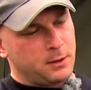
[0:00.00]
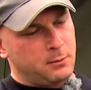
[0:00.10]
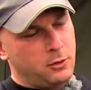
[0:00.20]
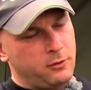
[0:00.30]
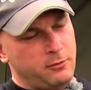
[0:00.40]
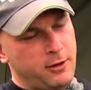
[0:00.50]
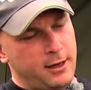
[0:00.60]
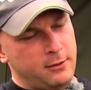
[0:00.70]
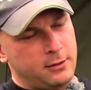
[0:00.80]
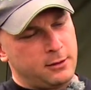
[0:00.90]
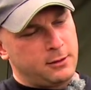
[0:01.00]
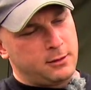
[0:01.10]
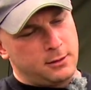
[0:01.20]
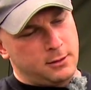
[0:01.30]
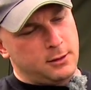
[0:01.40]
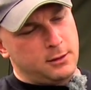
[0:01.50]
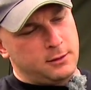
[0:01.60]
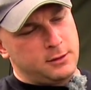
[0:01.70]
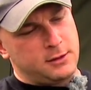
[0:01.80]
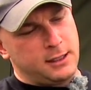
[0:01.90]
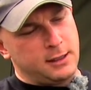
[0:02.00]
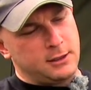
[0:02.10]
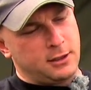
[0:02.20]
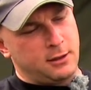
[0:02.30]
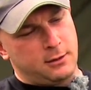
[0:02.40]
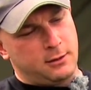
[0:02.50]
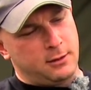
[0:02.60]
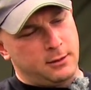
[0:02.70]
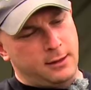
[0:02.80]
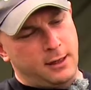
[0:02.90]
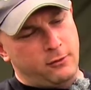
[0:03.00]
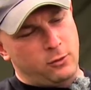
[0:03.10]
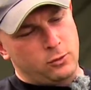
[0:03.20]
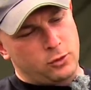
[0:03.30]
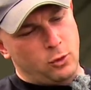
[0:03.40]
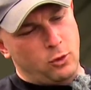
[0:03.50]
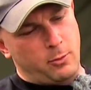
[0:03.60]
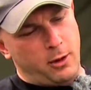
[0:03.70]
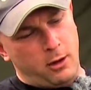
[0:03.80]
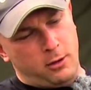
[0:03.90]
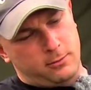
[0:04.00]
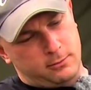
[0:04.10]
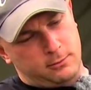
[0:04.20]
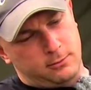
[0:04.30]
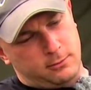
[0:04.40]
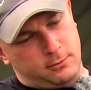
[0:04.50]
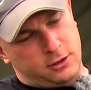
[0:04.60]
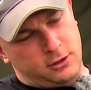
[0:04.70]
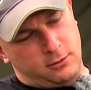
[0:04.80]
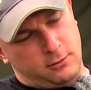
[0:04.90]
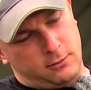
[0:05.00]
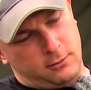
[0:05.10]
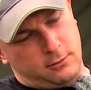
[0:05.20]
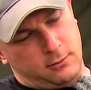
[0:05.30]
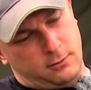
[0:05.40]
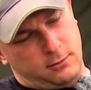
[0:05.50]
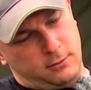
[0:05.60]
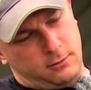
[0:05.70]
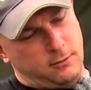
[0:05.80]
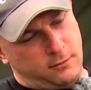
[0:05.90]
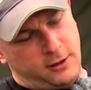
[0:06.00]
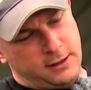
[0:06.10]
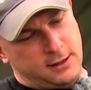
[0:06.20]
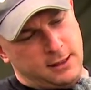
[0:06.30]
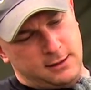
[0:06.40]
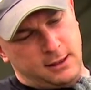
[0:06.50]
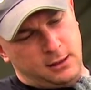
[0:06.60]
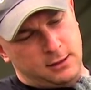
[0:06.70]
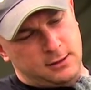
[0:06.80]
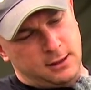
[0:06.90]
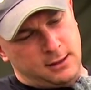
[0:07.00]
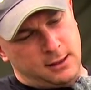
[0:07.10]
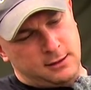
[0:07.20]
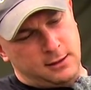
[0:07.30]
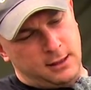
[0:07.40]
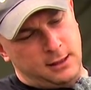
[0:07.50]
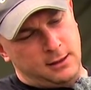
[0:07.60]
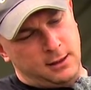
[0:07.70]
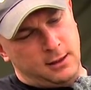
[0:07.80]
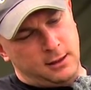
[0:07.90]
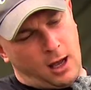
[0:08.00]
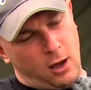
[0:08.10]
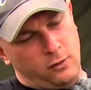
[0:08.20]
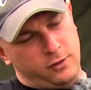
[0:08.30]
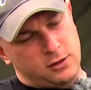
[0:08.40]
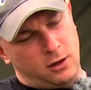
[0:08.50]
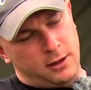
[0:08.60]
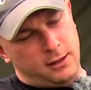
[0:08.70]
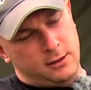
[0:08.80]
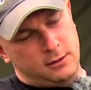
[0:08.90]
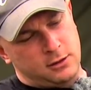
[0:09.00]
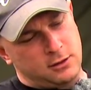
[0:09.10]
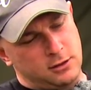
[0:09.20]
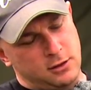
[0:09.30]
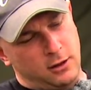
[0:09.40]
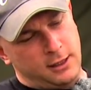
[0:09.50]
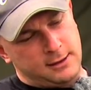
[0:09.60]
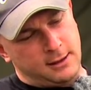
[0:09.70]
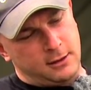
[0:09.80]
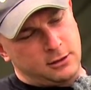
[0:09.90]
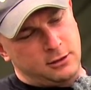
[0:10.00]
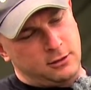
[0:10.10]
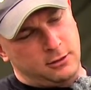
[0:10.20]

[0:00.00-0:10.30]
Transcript: Moving round, the signature Neville torque bar, which is fantastic. You can see it doesn't need over tightening, just a tiny touch,